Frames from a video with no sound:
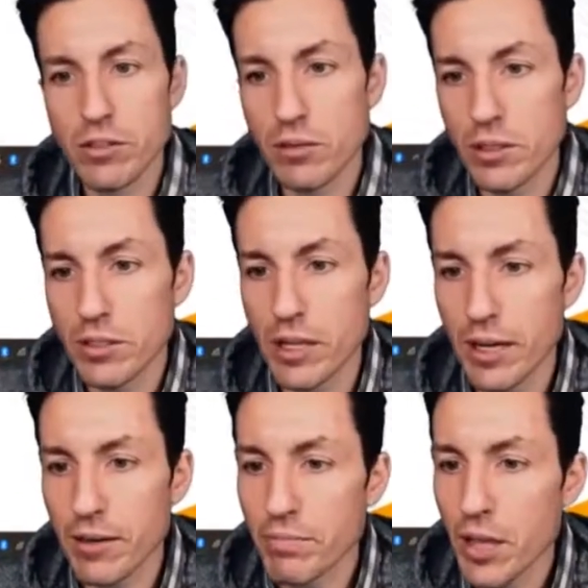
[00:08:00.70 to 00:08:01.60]
to its
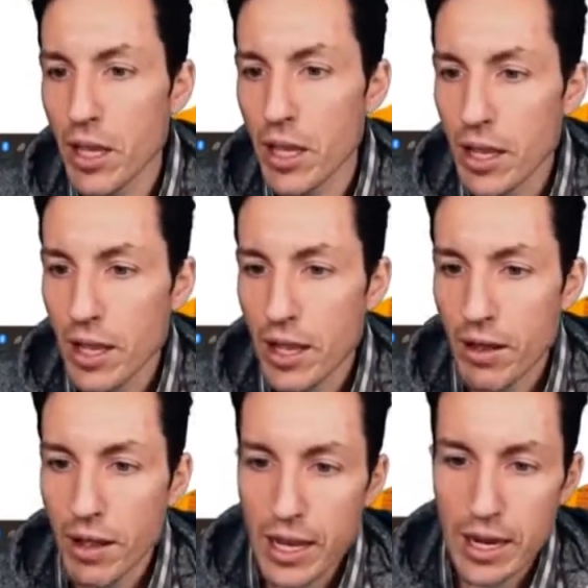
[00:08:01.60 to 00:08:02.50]
data.
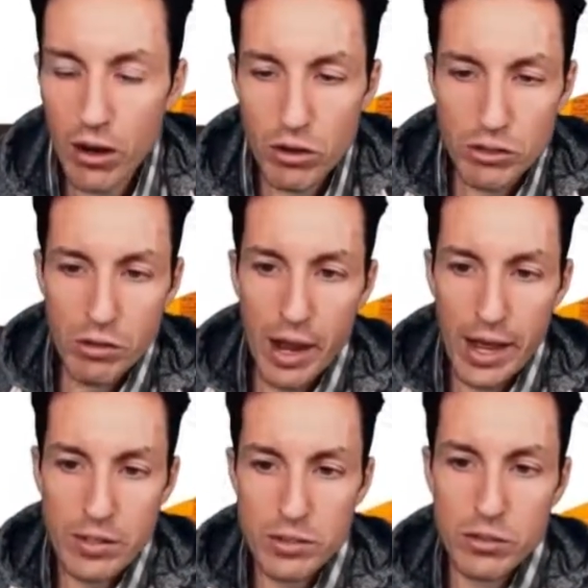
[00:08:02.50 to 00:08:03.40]
It also
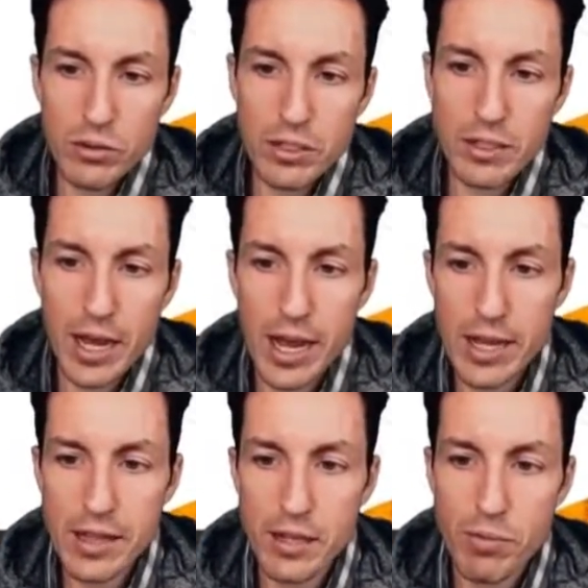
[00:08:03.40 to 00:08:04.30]
asks to
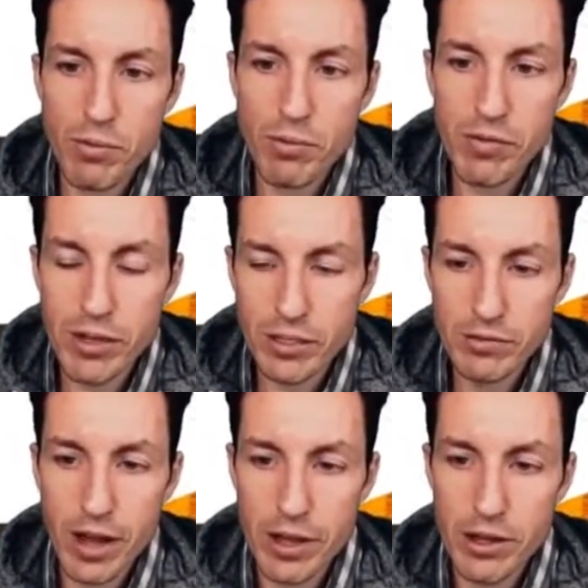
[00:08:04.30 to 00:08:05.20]
assign the previous
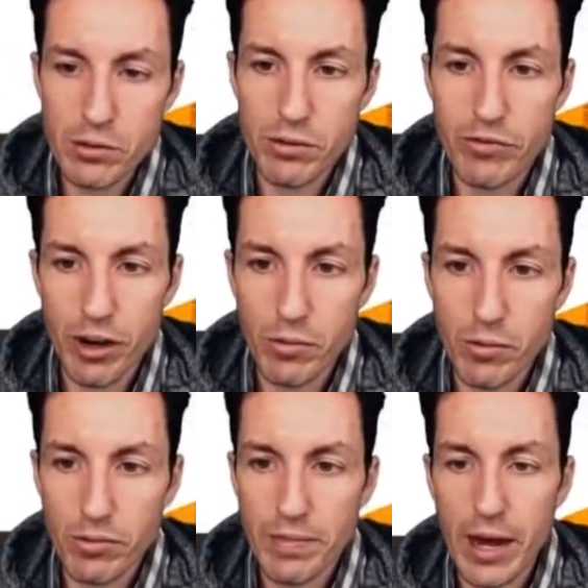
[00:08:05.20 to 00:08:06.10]
value to a
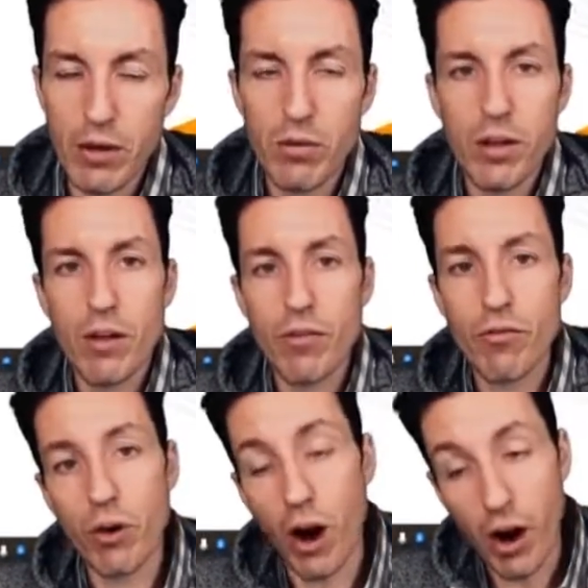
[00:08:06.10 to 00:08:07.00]
variable. Now,
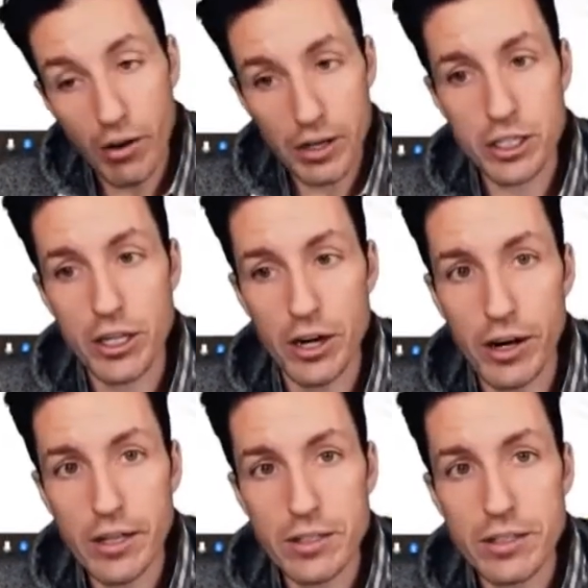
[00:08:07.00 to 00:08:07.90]
for our
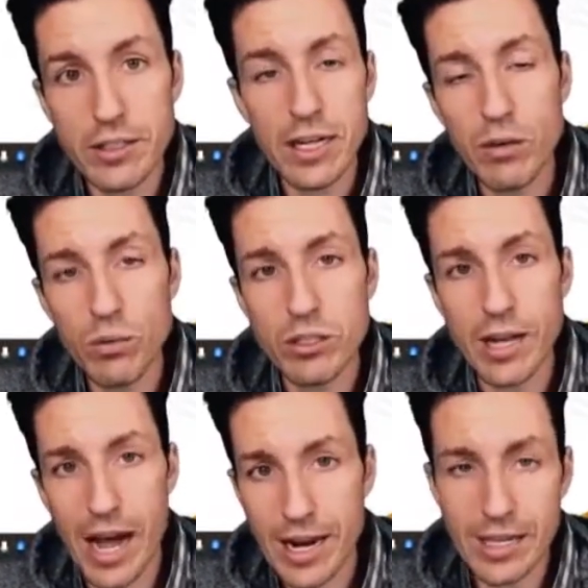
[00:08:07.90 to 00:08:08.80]
dictionary, city was
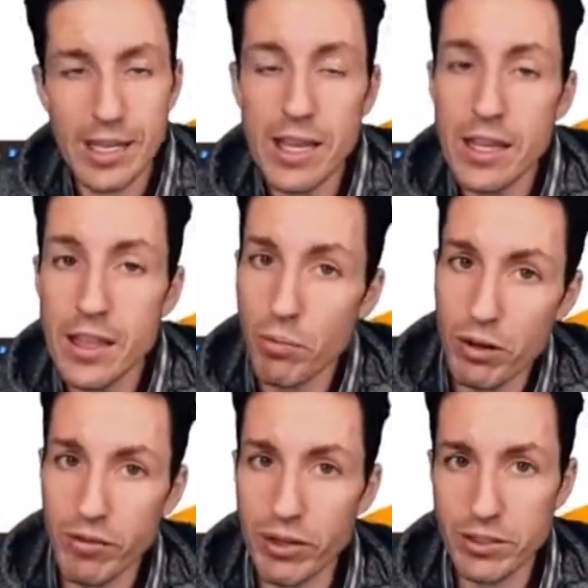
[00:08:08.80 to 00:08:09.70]
not a key that
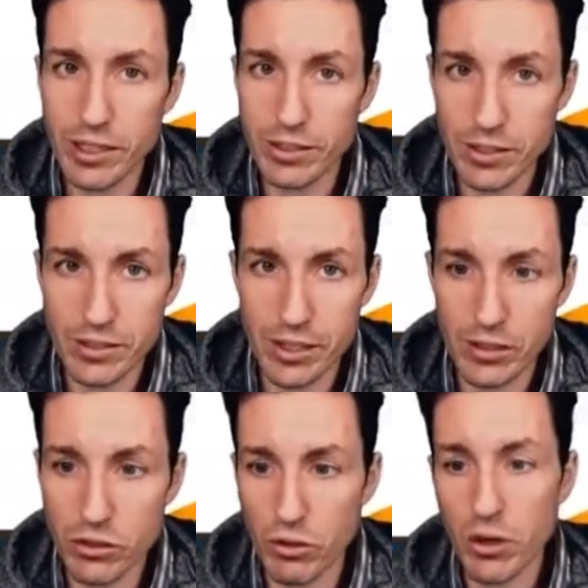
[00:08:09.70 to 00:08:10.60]
previously existed.
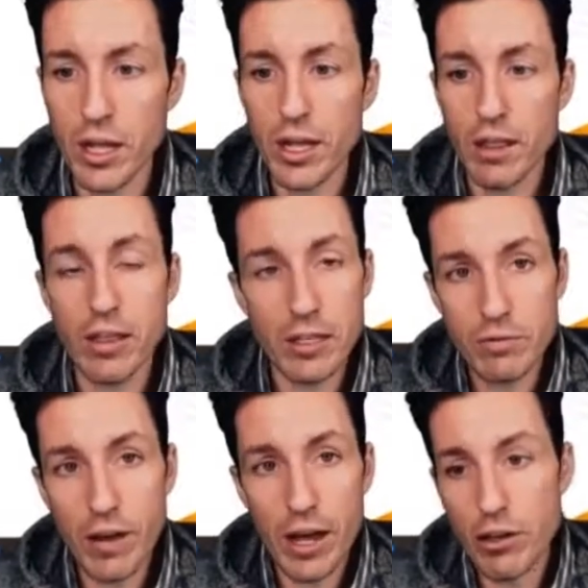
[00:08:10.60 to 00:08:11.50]
So this
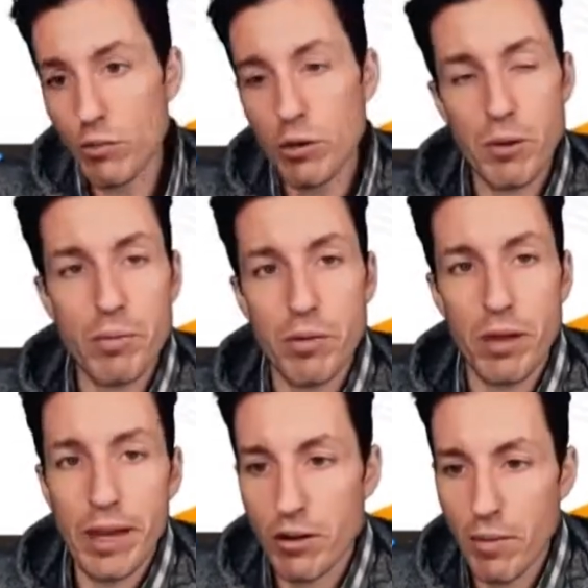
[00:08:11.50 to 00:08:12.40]
value would be
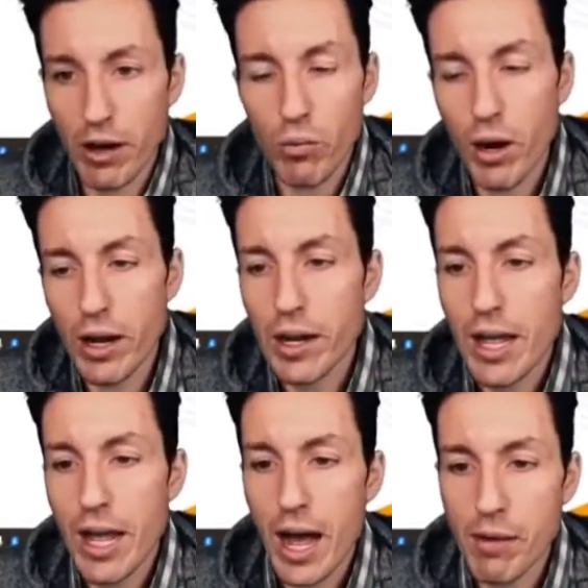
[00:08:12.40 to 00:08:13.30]
blank no matter what.
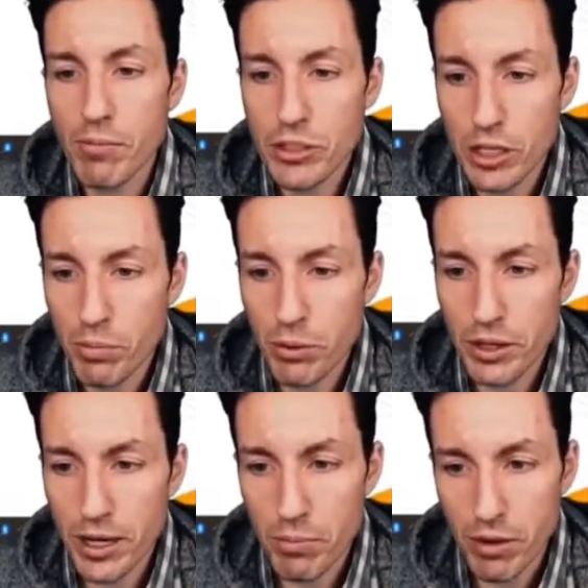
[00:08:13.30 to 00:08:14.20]
I'm just going to put it
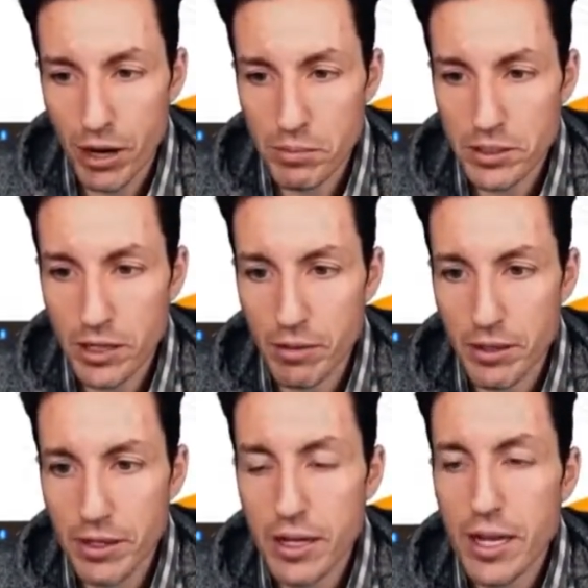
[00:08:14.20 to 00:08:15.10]
at prompt assignment.